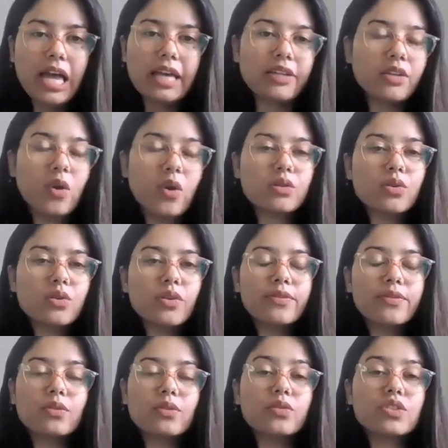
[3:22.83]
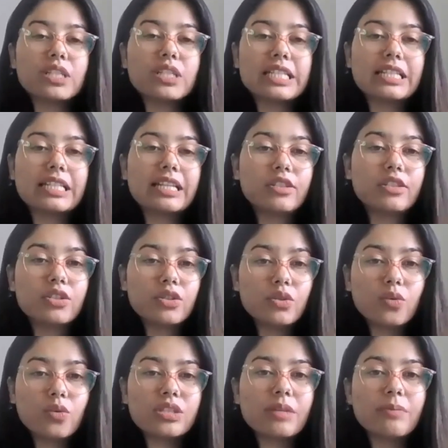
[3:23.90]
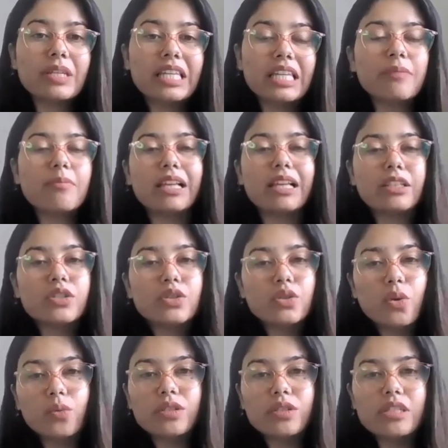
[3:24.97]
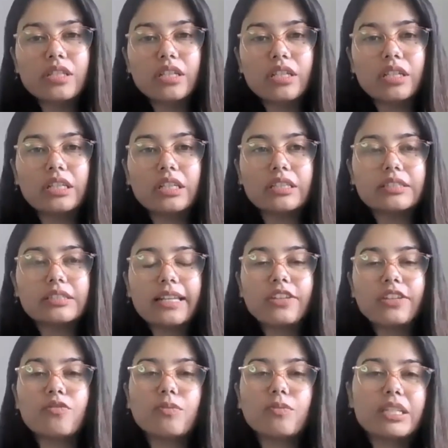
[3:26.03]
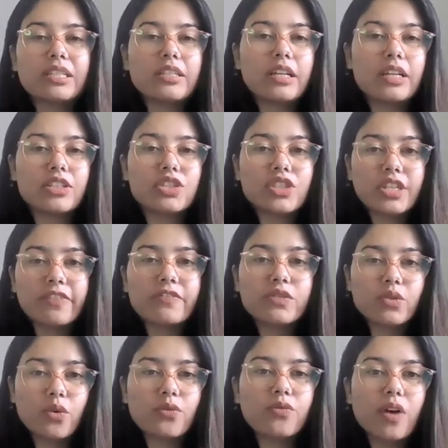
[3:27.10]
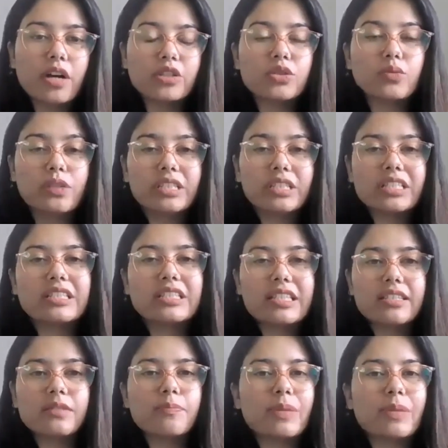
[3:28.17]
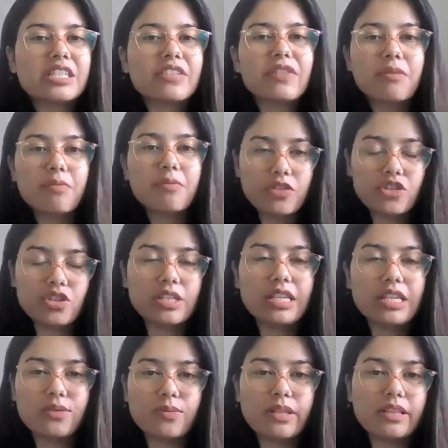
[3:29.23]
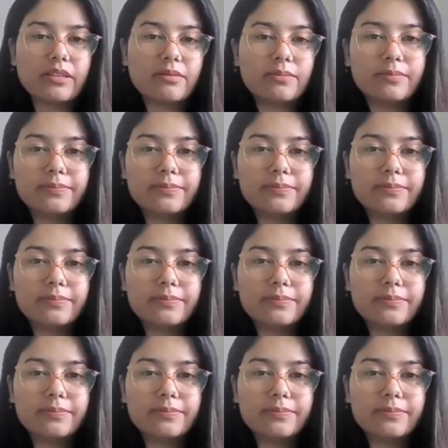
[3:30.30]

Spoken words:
And also, if you could just let us know some key milestones that have been achieved so far towards this specific mission as well.